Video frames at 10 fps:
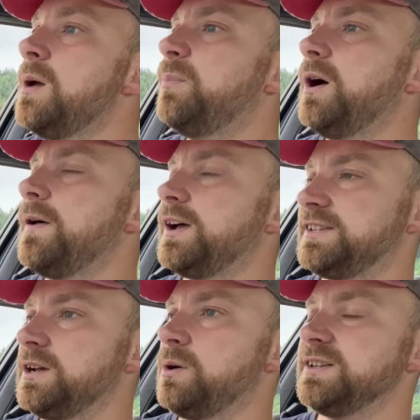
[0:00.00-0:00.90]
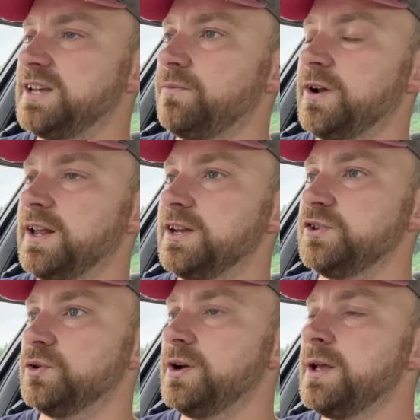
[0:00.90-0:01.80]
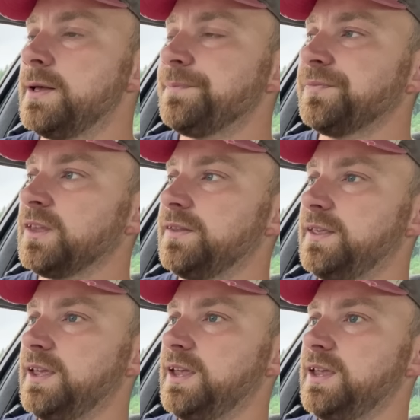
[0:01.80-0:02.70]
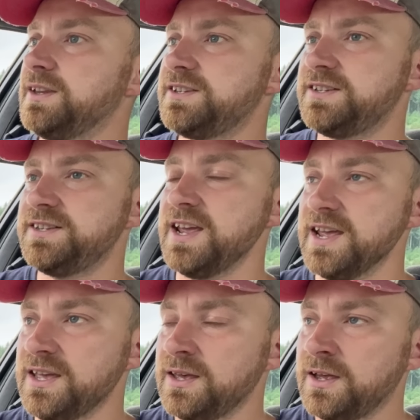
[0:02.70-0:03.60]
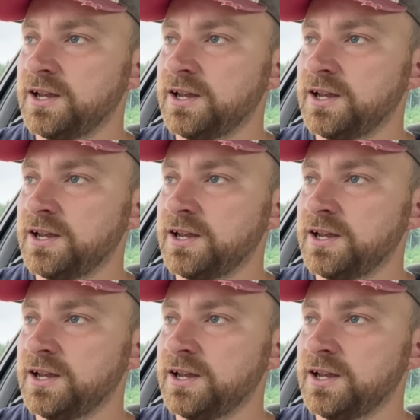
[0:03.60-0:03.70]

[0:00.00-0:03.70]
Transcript: But I tell you what, I did really enjoy the Stig